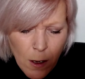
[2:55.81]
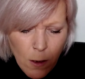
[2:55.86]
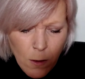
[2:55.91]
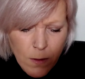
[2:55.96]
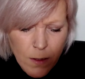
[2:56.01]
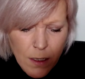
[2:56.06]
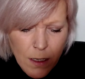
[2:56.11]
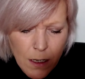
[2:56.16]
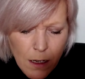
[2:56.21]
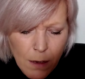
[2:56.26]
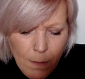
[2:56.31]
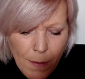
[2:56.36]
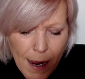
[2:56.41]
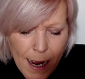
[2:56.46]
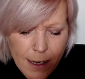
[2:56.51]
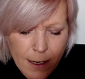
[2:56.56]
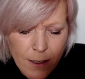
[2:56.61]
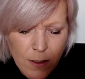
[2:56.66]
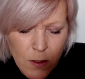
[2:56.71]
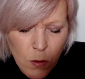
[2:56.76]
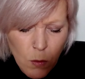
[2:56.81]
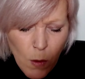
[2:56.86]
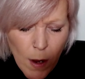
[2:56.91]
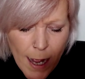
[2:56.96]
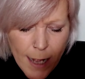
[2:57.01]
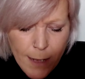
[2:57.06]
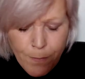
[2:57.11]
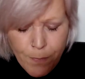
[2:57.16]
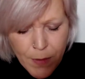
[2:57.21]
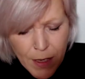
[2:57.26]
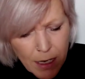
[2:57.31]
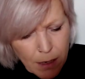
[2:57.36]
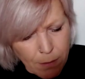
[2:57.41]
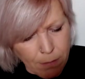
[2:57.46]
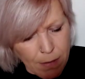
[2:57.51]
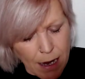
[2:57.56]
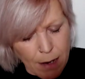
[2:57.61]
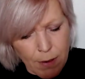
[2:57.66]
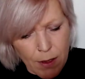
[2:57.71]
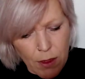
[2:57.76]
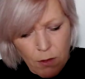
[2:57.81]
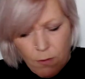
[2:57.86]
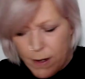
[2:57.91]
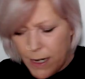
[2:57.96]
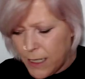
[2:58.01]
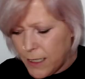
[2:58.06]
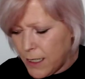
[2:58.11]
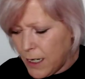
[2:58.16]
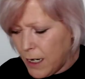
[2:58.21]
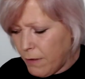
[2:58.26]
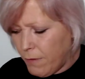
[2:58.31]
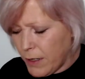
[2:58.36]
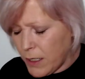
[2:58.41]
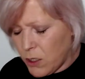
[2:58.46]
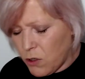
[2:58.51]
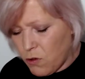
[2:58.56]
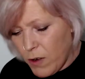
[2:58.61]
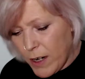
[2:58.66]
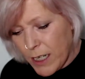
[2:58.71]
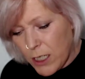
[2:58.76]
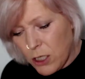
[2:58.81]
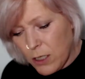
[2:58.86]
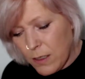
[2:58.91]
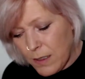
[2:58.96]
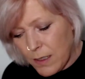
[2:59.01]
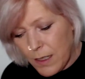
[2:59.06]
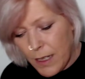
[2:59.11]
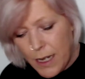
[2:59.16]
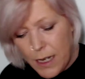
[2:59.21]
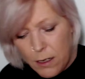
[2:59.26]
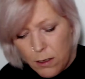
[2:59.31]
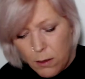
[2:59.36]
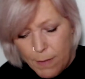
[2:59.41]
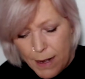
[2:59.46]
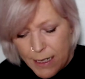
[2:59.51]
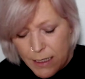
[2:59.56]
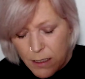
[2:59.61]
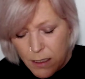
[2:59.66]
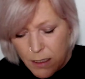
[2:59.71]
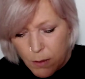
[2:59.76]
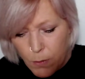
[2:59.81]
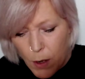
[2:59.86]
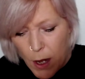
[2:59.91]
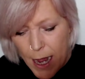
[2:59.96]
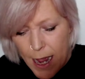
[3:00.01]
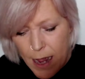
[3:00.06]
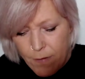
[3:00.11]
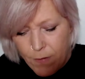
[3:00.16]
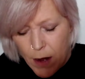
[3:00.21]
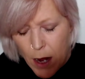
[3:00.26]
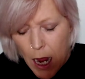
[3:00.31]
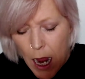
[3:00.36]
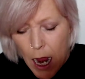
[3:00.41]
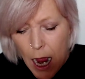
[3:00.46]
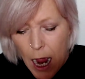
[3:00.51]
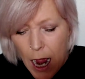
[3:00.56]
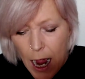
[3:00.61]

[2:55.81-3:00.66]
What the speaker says: holding you back as well, maybe 3D restrictions, legal matters, whatever,